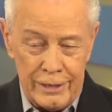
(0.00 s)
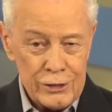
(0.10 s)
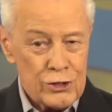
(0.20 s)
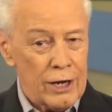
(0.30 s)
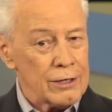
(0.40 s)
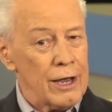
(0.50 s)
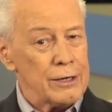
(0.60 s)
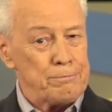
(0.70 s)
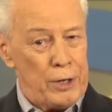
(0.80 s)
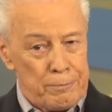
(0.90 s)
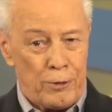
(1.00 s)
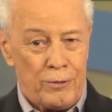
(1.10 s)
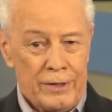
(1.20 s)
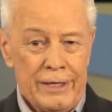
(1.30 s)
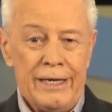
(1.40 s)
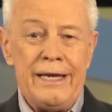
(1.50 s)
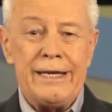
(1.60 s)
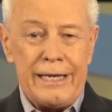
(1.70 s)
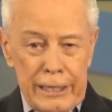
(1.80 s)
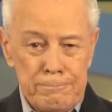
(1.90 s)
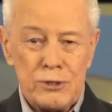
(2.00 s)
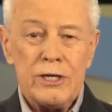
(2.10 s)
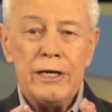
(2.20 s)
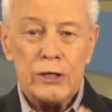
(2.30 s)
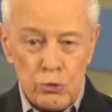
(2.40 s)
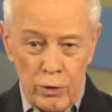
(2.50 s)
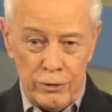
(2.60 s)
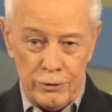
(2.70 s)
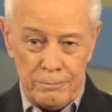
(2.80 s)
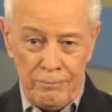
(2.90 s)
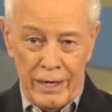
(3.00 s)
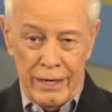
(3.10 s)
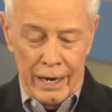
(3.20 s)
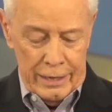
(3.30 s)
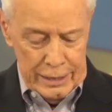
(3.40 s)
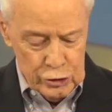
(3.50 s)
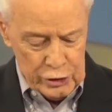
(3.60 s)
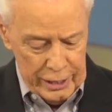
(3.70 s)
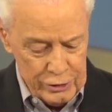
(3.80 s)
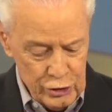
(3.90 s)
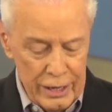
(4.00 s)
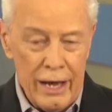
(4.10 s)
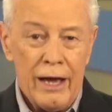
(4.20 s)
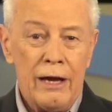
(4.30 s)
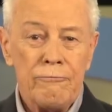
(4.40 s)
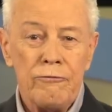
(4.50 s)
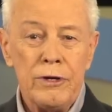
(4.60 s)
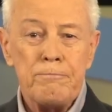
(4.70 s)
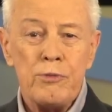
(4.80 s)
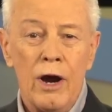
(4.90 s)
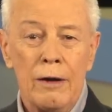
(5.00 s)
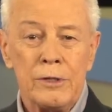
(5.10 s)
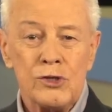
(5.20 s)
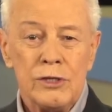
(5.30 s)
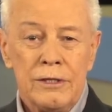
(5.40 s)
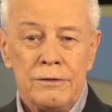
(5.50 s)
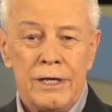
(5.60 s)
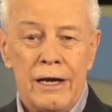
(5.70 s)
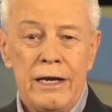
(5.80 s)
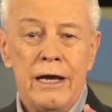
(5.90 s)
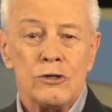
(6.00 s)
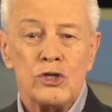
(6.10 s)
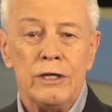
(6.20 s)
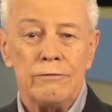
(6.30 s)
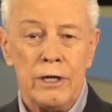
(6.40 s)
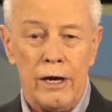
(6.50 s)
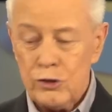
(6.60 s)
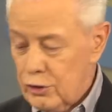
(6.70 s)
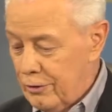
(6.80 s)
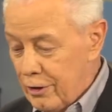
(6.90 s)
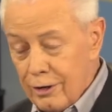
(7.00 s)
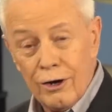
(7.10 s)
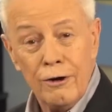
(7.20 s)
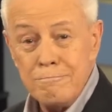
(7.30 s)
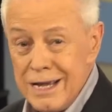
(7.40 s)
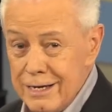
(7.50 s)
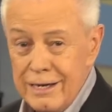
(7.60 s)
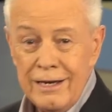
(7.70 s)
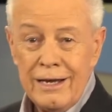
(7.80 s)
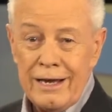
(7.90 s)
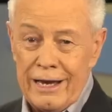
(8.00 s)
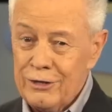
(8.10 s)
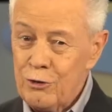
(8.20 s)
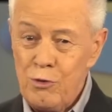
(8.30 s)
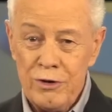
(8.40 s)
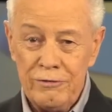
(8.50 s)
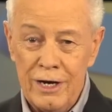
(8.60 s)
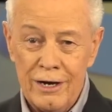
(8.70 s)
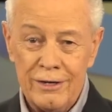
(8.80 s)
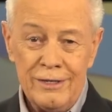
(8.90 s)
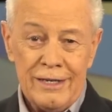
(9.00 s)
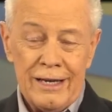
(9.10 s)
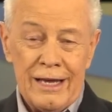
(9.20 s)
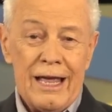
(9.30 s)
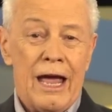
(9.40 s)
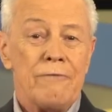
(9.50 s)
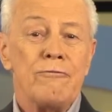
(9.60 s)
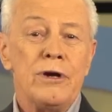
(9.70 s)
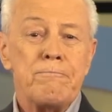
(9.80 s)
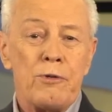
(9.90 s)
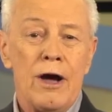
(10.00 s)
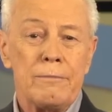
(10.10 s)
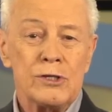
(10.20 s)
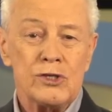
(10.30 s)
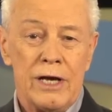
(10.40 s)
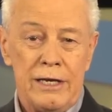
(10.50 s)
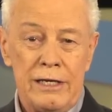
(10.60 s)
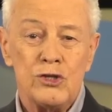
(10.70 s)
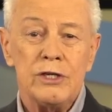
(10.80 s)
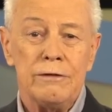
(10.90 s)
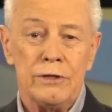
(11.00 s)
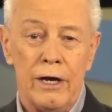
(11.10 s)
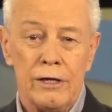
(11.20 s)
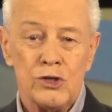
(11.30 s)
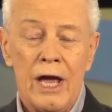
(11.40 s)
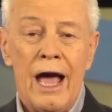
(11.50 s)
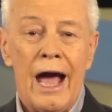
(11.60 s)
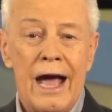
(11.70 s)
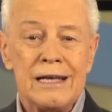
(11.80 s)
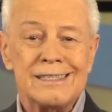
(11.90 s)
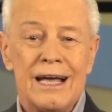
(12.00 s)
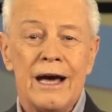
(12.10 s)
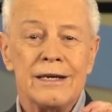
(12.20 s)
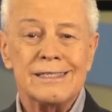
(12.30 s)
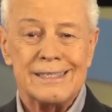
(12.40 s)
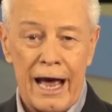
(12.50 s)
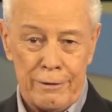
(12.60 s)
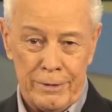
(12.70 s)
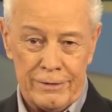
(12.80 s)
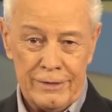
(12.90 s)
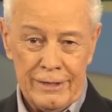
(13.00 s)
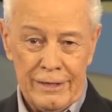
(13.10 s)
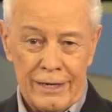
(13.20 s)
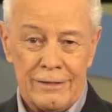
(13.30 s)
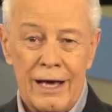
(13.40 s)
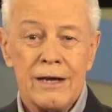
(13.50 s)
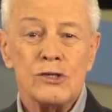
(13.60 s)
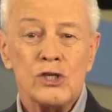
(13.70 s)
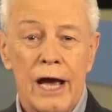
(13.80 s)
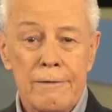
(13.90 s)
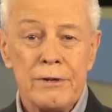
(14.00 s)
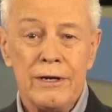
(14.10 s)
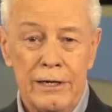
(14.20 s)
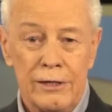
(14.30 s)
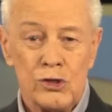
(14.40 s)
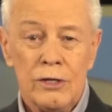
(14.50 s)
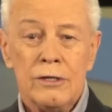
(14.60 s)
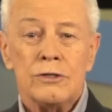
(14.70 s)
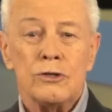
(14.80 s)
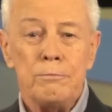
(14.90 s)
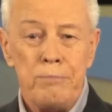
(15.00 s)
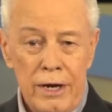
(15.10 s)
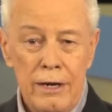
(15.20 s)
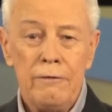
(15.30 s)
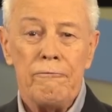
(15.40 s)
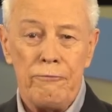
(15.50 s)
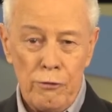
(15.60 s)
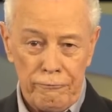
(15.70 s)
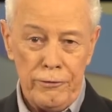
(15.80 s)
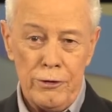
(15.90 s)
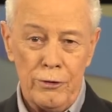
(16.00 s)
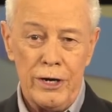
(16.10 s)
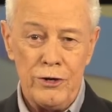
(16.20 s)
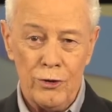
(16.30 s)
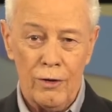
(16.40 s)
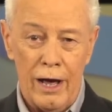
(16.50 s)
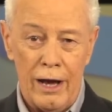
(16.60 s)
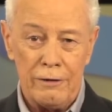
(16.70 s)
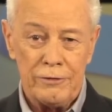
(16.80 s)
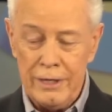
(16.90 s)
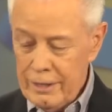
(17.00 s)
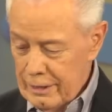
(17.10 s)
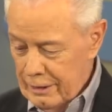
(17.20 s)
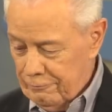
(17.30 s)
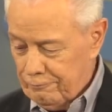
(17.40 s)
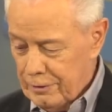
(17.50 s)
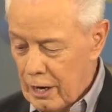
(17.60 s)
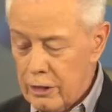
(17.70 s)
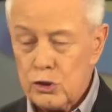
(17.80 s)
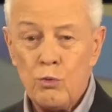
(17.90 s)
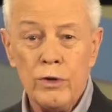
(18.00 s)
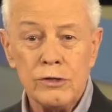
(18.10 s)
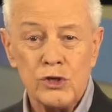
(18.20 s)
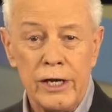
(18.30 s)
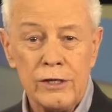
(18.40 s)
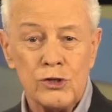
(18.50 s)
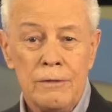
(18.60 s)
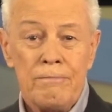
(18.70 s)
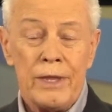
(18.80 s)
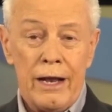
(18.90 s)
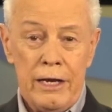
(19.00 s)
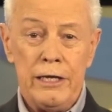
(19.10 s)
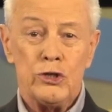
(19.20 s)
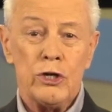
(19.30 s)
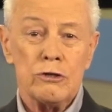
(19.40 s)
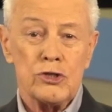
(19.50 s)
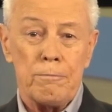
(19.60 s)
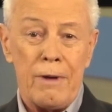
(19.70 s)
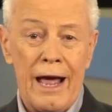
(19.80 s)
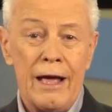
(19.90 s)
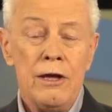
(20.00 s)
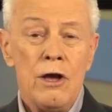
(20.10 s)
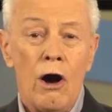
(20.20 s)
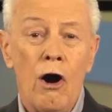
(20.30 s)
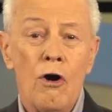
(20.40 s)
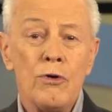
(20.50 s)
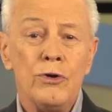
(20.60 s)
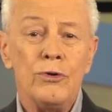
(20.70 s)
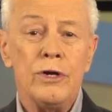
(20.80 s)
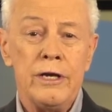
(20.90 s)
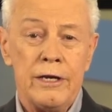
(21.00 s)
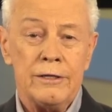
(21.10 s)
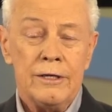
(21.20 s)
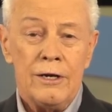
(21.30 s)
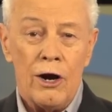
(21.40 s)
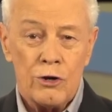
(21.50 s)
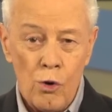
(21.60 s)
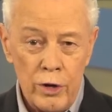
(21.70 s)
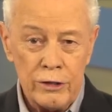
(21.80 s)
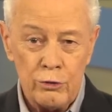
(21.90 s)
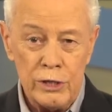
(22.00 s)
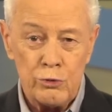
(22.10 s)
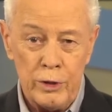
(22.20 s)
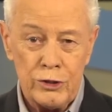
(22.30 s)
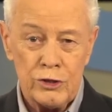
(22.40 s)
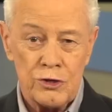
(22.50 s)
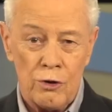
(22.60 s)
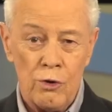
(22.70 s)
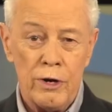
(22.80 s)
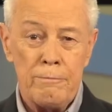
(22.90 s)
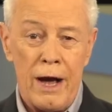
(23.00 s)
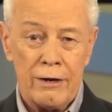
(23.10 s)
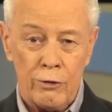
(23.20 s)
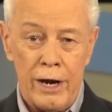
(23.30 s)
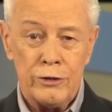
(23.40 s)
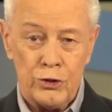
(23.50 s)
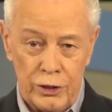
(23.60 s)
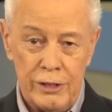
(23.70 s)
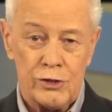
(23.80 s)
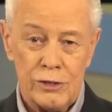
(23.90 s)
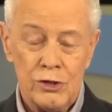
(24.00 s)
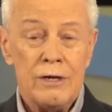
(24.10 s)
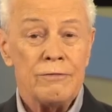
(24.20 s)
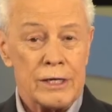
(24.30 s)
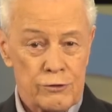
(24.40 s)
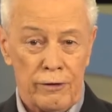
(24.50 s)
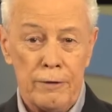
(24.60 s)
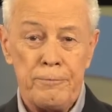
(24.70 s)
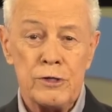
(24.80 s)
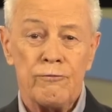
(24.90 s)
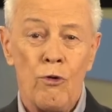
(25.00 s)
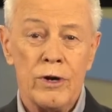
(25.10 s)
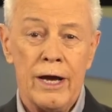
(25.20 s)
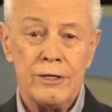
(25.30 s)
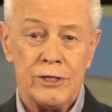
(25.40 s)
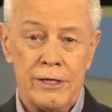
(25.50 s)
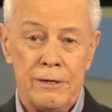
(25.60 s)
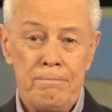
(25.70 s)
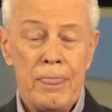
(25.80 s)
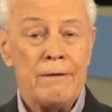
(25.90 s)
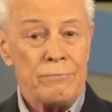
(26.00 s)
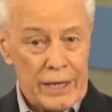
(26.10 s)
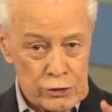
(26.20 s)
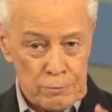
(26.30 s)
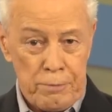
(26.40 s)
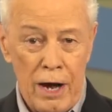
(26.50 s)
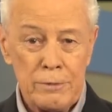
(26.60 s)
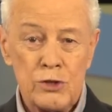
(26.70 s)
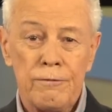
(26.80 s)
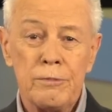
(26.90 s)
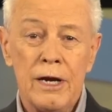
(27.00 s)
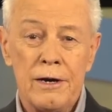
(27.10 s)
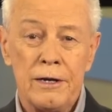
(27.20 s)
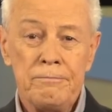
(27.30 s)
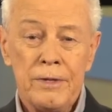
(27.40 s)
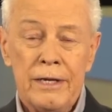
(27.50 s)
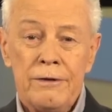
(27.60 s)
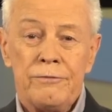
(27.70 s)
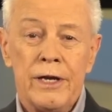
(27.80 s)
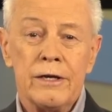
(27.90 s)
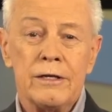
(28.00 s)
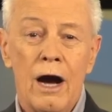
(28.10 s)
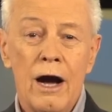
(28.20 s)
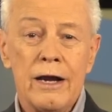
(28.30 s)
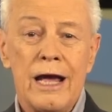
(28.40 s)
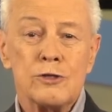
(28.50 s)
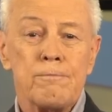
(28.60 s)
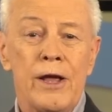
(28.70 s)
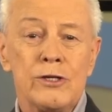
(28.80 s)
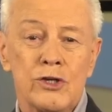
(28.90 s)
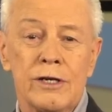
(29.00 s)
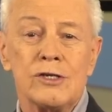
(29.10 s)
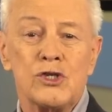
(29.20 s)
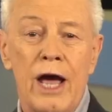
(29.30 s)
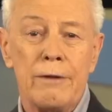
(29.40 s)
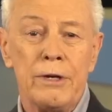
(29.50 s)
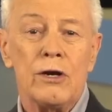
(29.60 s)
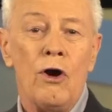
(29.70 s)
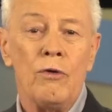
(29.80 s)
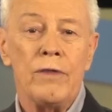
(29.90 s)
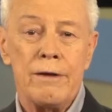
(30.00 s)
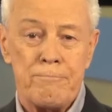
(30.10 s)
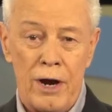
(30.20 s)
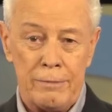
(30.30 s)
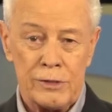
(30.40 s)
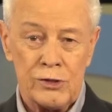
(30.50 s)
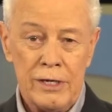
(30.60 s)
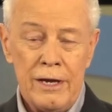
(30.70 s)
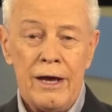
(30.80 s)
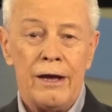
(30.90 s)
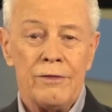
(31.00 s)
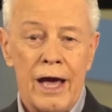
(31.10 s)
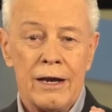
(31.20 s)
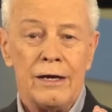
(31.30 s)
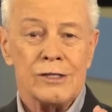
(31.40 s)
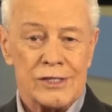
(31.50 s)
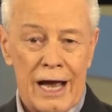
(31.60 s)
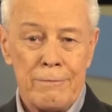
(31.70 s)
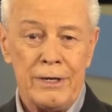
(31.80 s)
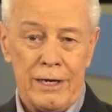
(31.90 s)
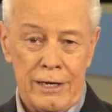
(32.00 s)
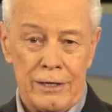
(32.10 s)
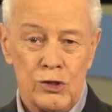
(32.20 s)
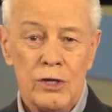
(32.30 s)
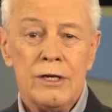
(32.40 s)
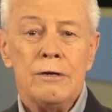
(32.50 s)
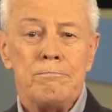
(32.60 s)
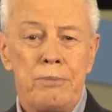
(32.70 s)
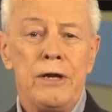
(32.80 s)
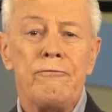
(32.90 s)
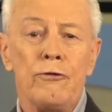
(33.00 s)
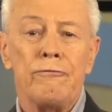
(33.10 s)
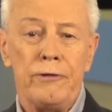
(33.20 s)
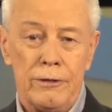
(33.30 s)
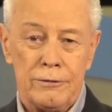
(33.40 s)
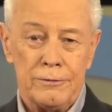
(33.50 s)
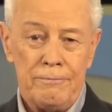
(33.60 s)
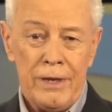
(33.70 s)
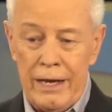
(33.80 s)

He's not like people. He keeps his word. And he says every promise that he has given us, and there are many in the word of God, every promise that he's given us has an assignment. And that assignment is to be fulfilled in your life. If God's Word says that He shall supply all your need according to His riches and glory by Christ Jesus, that's Philippians 4:19, that's a promise from God, then God has placed an assignment on that promise. And that assignment is be fulfilled.